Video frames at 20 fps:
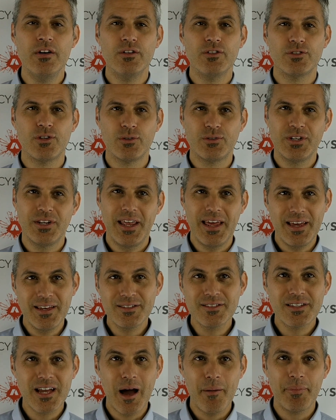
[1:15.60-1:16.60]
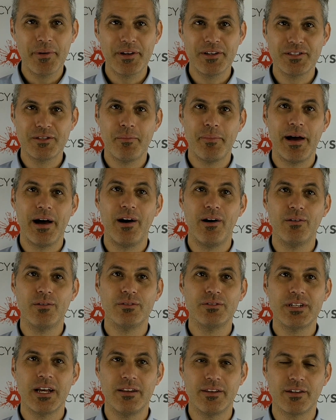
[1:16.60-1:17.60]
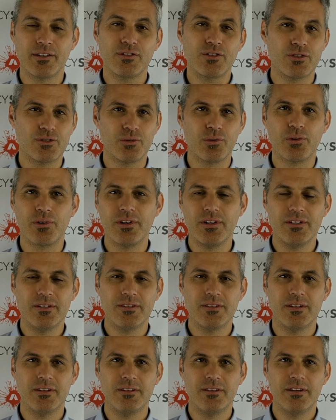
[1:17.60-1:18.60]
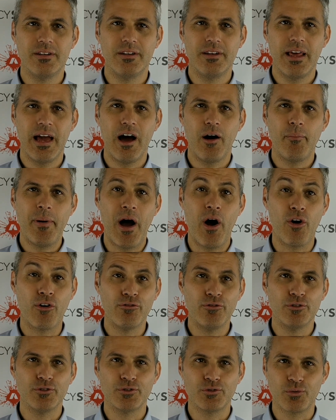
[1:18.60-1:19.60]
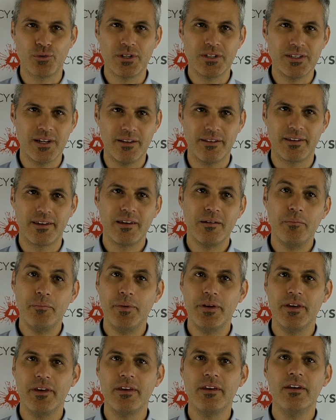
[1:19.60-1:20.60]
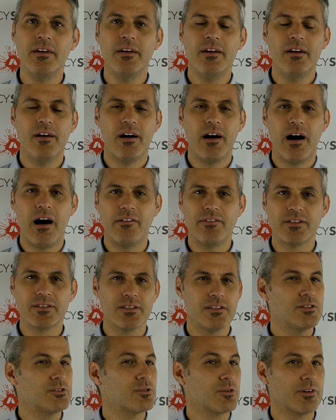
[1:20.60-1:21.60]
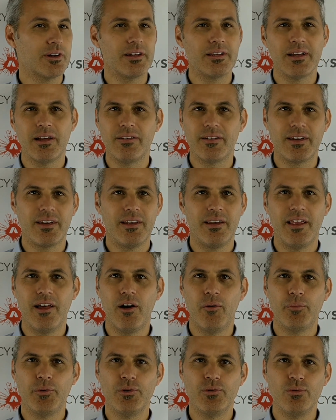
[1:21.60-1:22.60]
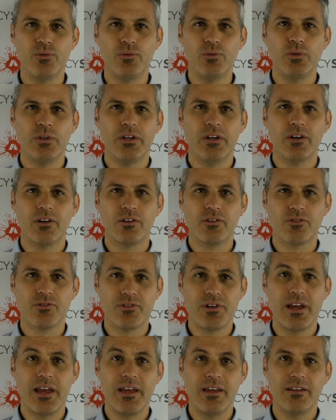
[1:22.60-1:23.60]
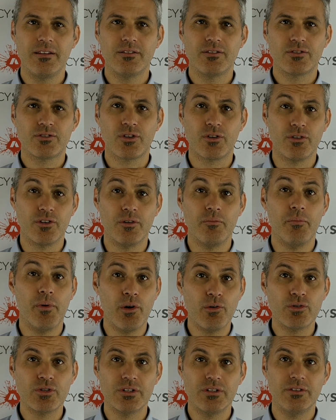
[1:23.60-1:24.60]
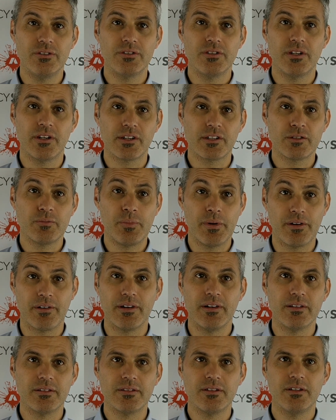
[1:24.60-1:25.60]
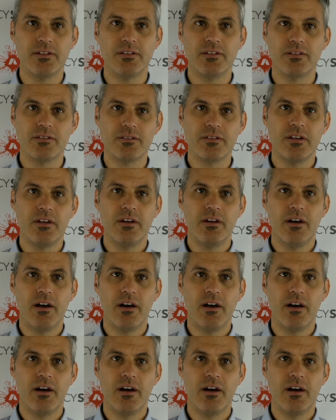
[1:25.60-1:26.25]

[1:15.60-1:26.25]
So today's topic is about telling stories and how powerful storytelling can be. Obviously, storytelling can help you create certain emotions and experiences.